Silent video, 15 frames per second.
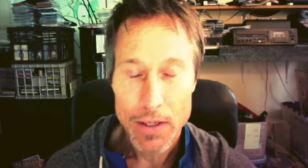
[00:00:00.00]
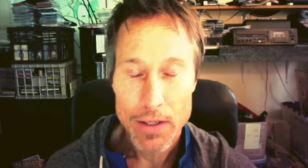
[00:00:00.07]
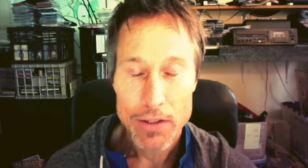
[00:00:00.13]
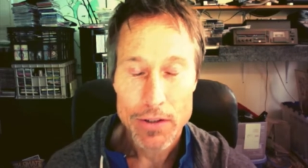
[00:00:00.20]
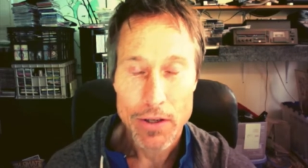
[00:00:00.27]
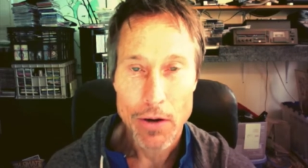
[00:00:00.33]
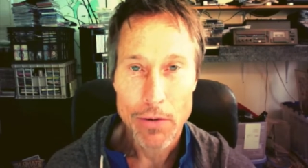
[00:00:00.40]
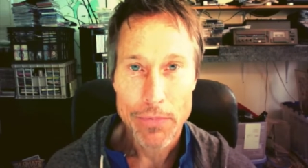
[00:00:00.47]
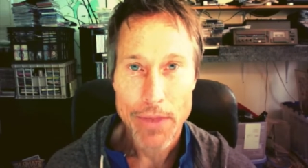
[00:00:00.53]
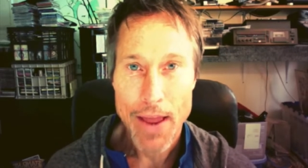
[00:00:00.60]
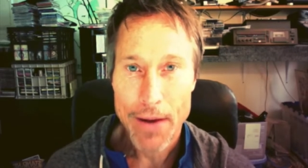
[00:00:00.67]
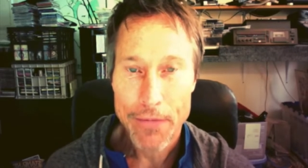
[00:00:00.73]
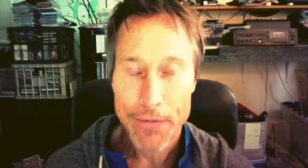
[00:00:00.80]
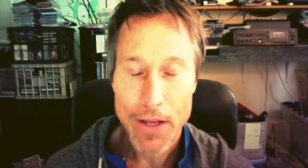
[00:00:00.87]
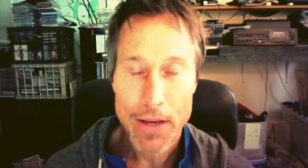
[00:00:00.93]
So
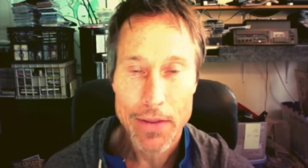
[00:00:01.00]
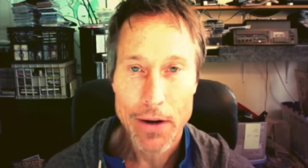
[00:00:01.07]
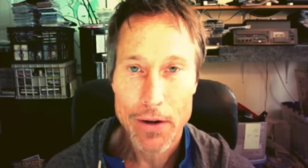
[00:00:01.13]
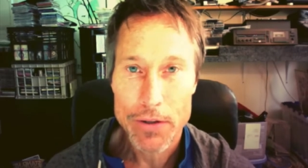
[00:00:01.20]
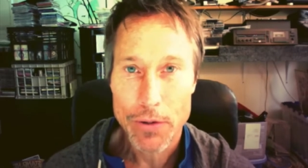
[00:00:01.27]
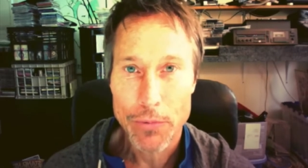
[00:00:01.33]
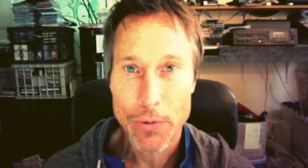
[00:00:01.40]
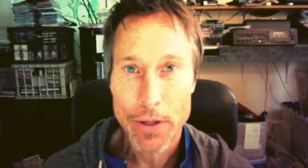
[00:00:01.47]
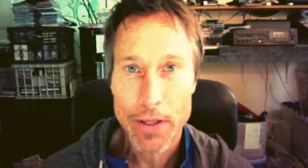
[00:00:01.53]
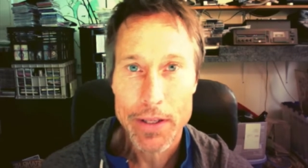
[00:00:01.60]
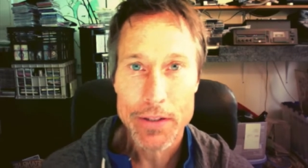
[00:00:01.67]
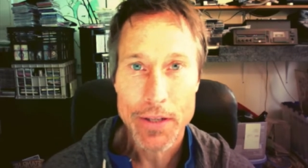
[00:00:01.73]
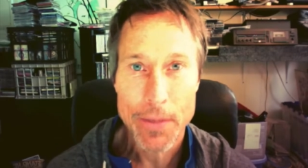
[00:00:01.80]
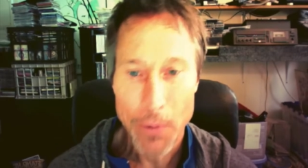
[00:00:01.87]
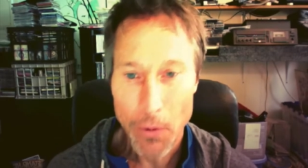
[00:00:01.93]
thankfully, there's a really
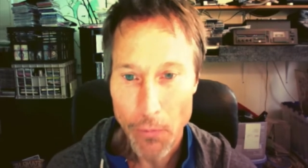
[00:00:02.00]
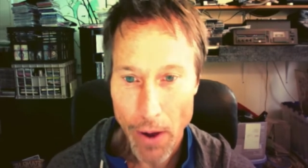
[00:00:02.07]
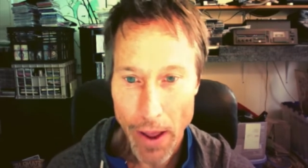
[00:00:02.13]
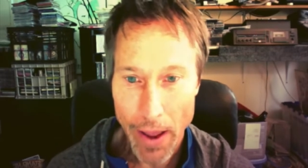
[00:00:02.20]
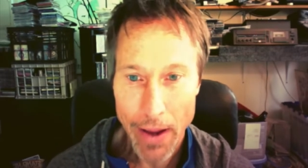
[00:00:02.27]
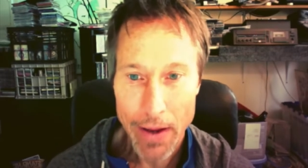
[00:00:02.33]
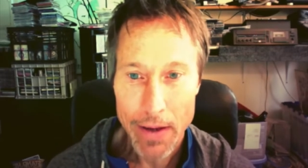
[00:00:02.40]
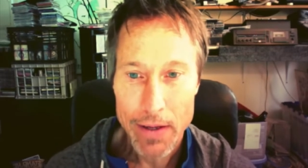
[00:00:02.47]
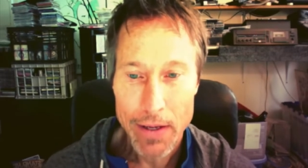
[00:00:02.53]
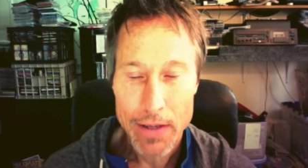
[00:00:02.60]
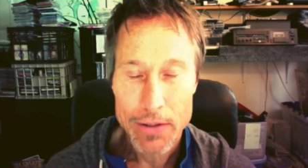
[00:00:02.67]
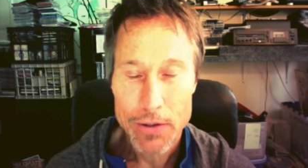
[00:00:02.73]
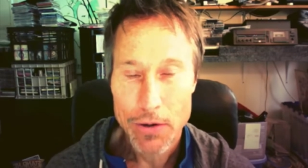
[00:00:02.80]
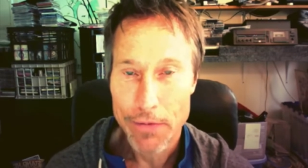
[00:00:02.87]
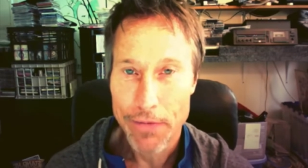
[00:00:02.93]
simple way
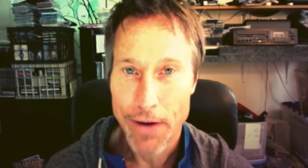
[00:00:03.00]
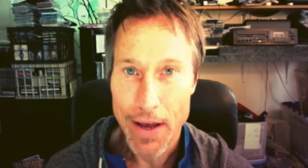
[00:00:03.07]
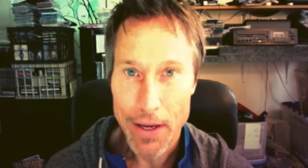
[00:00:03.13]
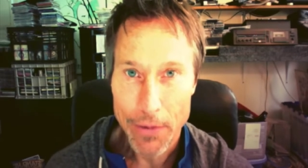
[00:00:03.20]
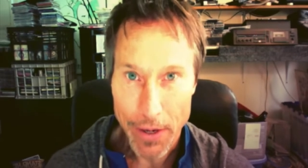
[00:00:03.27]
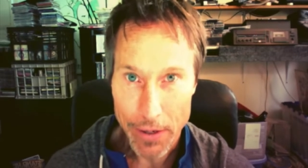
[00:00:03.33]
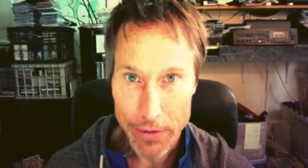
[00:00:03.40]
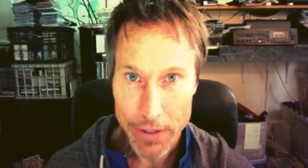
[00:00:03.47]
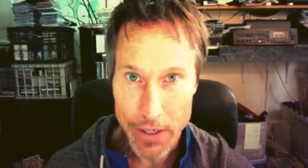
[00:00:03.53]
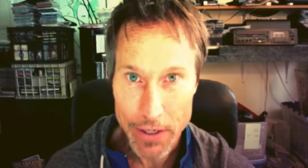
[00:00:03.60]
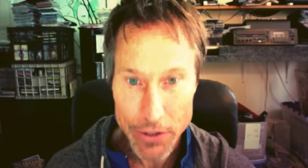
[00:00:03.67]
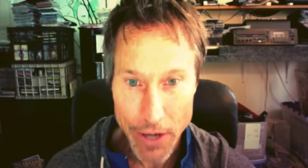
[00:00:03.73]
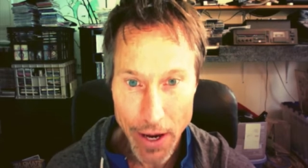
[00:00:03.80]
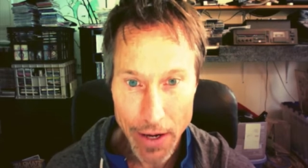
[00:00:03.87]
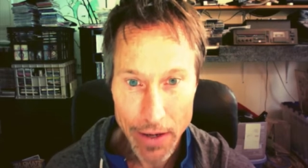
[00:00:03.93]
to evaluate your
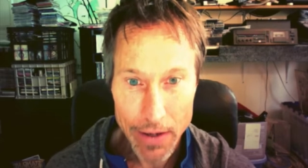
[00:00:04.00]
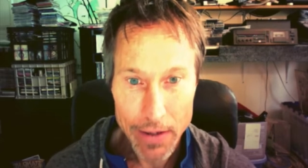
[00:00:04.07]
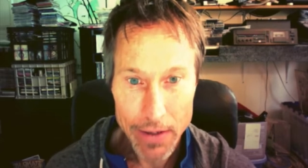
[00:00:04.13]
DJ.